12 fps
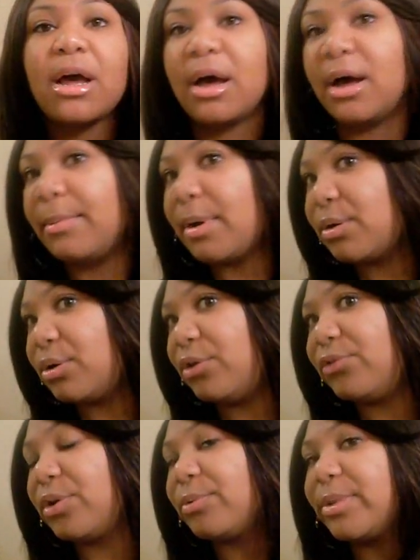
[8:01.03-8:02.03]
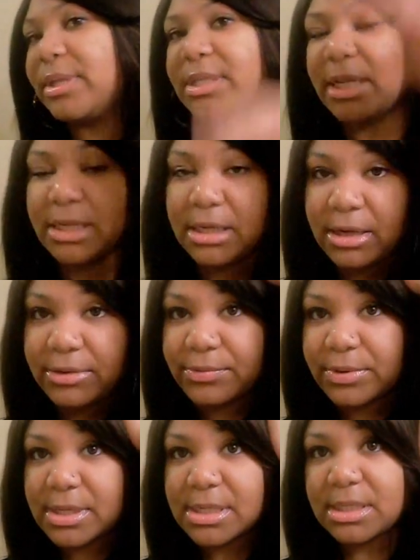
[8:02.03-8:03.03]
I don't know if you can really tell the
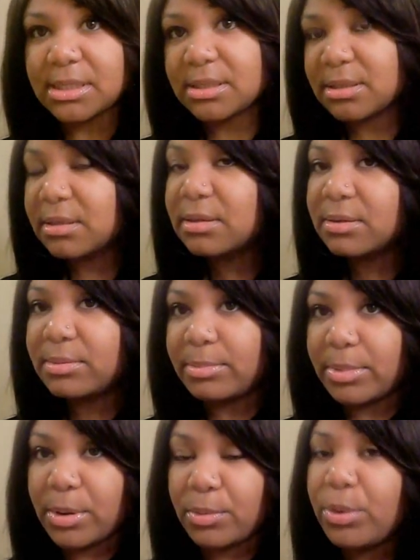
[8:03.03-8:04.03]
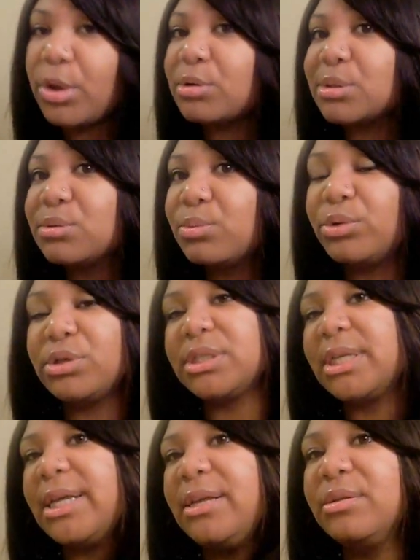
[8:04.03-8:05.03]
difference, but
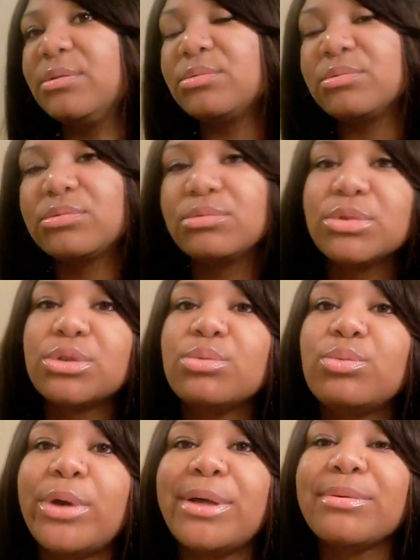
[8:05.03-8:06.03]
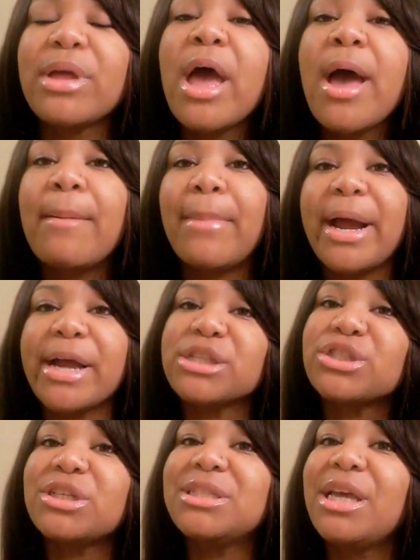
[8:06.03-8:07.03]
we'll see when my
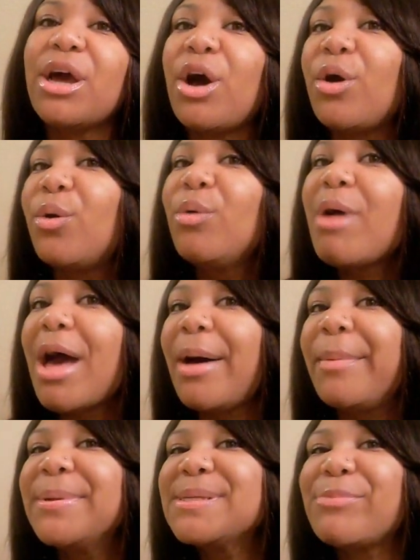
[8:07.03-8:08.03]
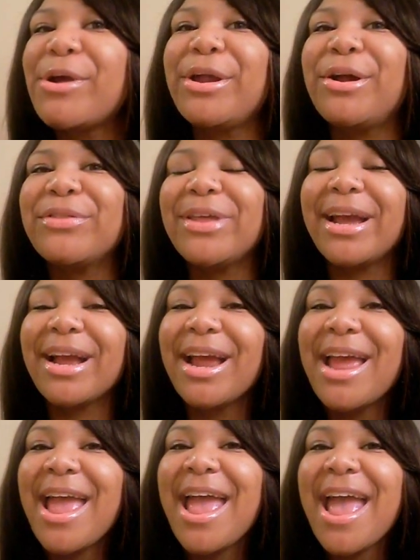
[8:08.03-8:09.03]
hair starts to get old. I'll spray it on there
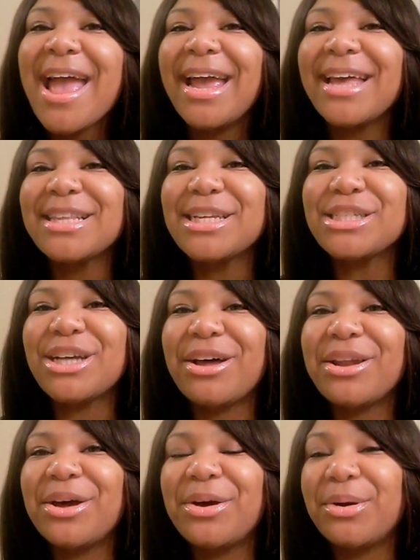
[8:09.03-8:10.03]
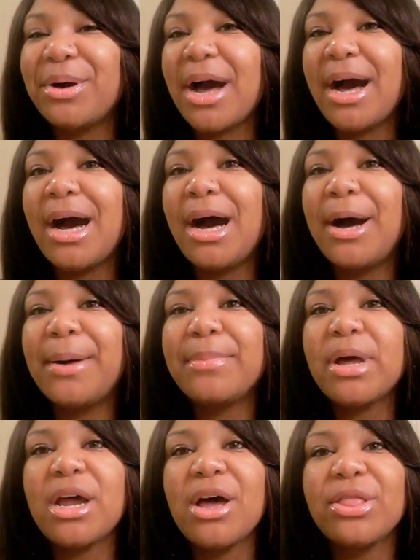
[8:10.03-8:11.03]
and let y'all know.
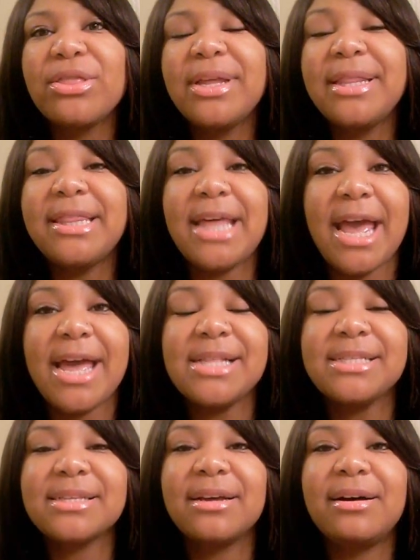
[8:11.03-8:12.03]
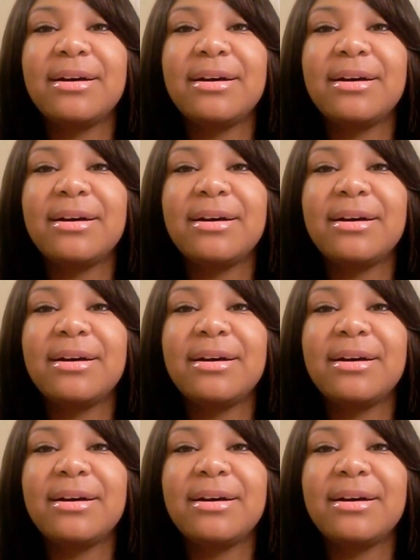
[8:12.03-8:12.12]
But other than that,